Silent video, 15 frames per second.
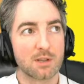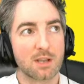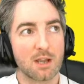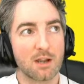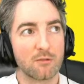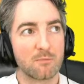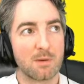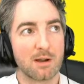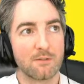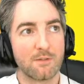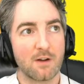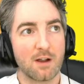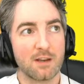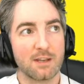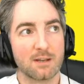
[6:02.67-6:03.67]
the curve by
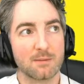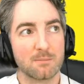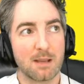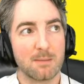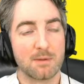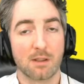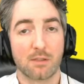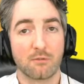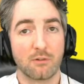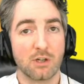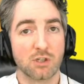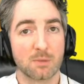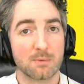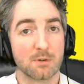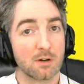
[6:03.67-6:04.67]
finding maybe a
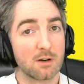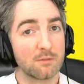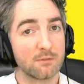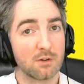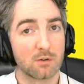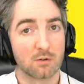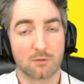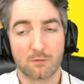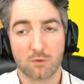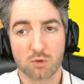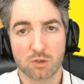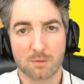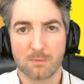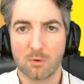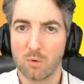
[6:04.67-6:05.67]
3-drop you're after, or a
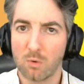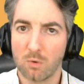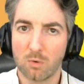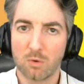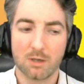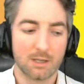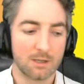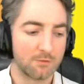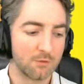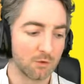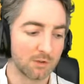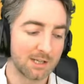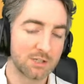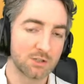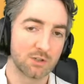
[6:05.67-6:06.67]
4-drop, or if
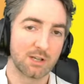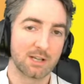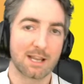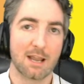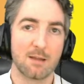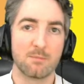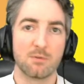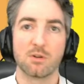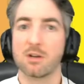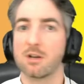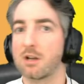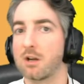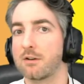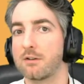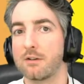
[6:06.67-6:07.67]
you're later in the game, you
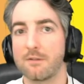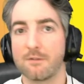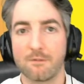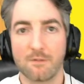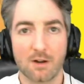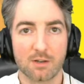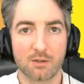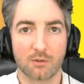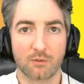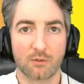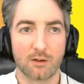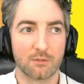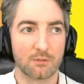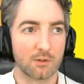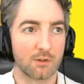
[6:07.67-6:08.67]
can go and you can find
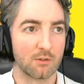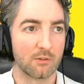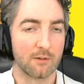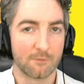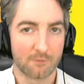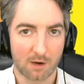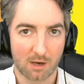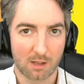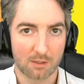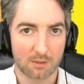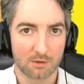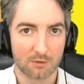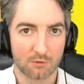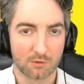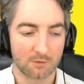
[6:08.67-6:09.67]
yourselves those
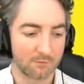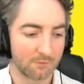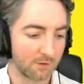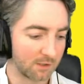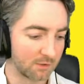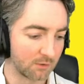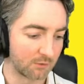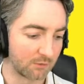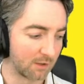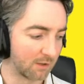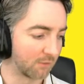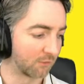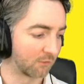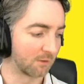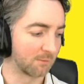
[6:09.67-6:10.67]
Leviathans, you can find
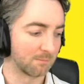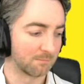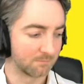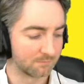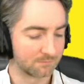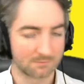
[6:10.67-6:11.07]
yourself some